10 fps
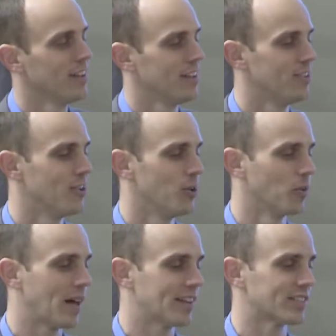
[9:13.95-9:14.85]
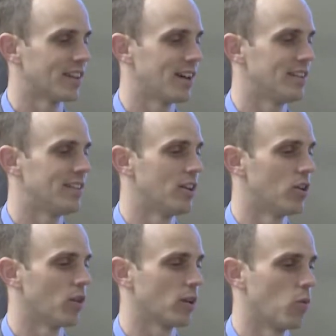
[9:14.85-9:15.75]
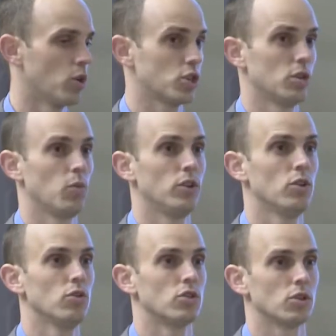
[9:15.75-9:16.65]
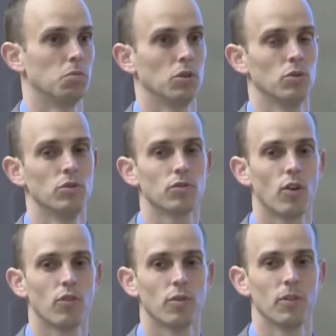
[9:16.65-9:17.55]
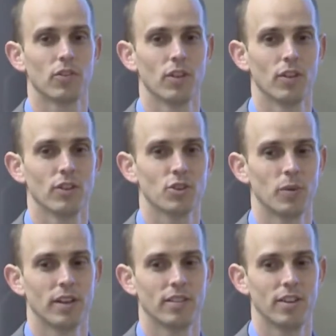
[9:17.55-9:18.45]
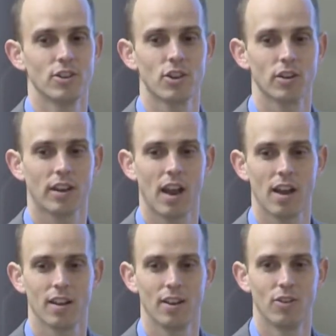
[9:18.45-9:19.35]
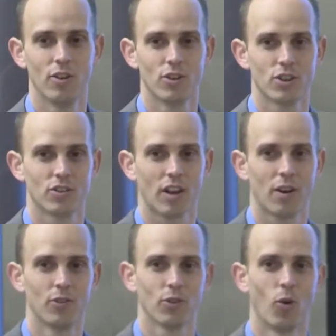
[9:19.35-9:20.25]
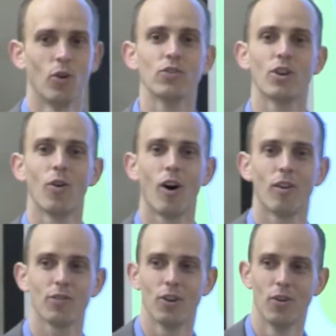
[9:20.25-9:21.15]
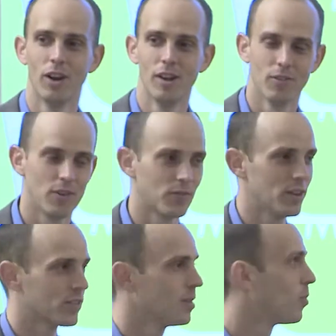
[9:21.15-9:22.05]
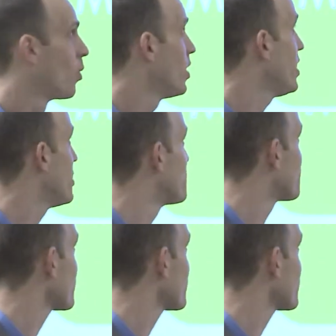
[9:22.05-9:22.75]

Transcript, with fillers: you know, last night at dinner, like, what should we do? Should balloons fall from the ceiling? Should we get a t-shirt cannon? You know, should sirens and horns go off? You know, 50th employee.